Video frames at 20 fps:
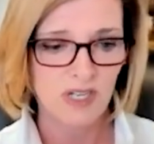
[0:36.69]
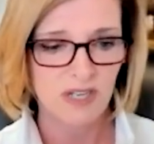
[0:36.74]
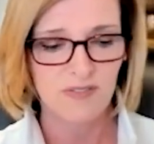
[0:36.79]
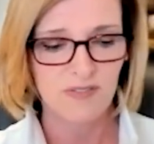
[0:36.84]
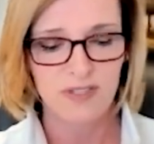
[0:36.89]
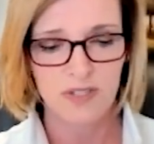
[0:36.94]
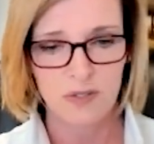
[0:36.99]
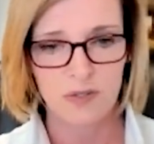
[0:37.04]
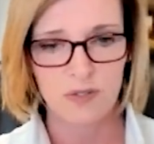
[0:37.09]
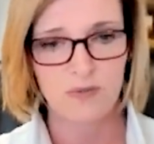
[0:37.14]
if
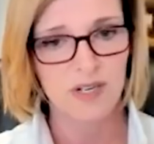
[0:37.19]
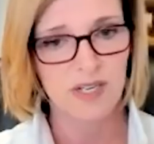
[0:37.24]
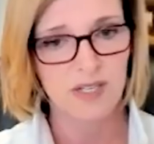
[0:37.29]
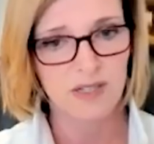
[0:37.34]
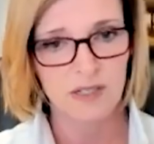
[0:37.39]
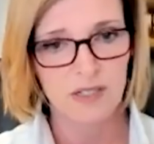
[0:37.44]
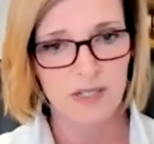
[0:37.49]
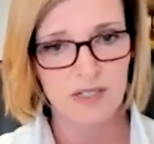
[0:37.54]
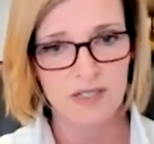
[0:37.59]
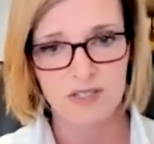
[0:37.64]
you do the right
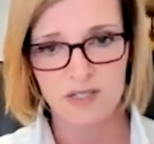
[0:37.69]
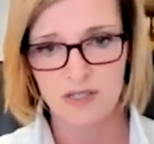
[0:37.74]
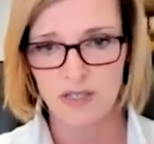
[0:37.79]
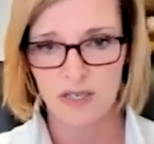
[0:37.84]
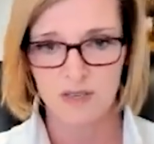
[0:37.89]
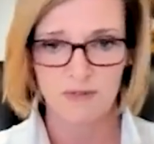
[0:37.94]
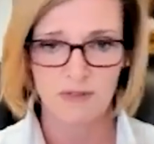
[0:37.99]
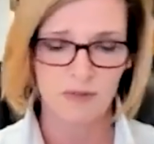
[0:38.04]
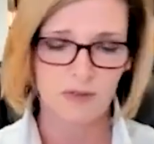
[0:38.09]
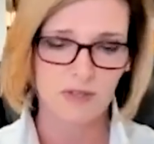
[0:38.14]
things and you
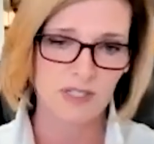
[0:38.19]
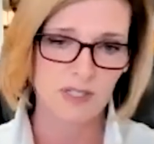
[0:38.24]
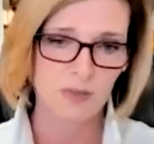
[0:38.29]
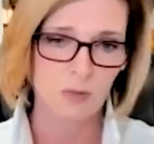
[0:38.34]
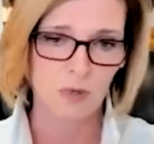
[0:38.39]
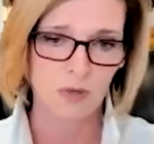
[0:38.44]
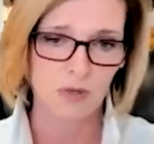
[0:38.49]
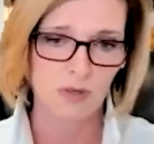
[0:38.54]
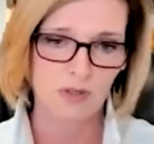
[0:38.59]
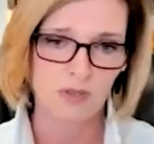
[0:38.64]
have the right
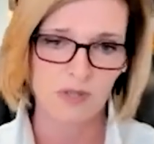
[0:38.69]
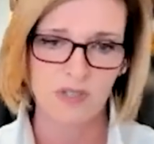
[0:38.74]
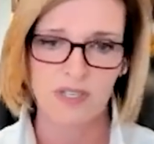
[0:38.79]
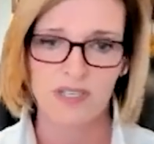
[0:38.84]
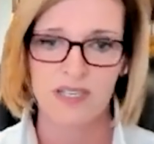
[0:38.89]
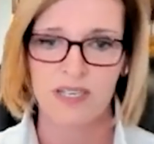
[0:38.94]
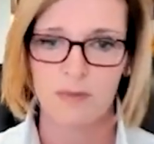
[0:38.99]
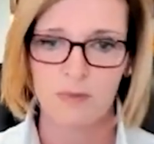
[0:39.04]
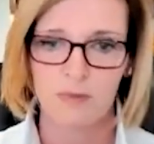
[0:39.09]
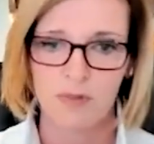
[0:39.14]
support, you can
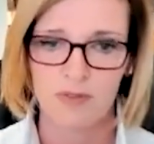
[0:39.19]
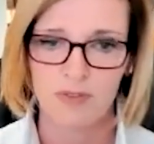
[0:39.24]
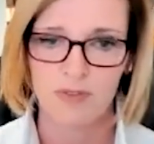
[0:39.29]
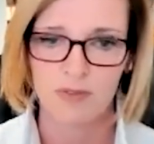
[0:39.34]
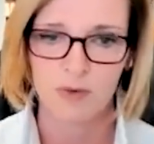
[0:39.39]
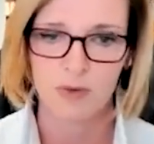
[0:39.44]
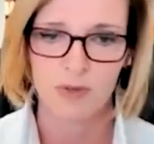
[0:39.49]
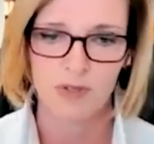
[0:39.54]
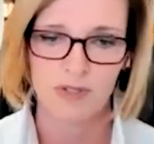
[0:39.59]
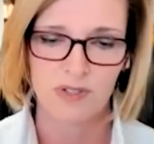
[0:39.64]
keep moving
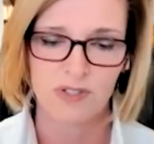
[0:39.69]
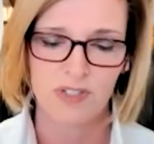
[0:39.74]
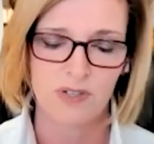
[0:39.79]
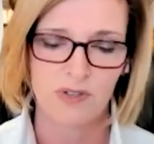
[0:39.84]
forward.